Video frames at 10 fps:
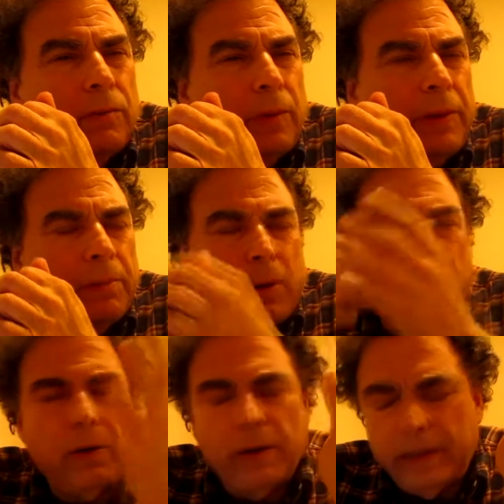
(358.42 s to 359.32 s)
When the
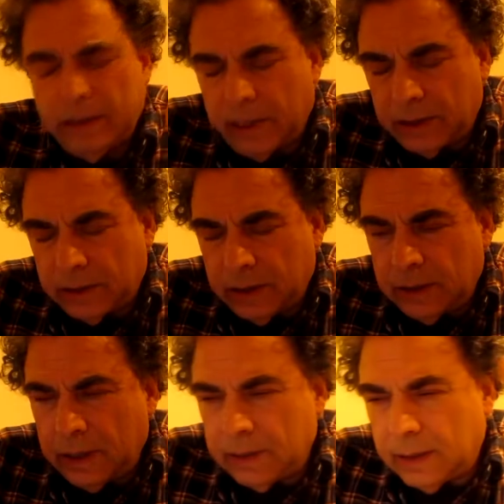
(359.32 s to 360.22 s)

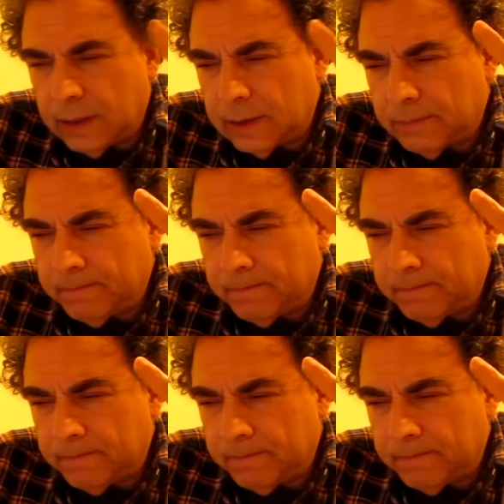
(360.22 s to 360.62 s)
polarization and the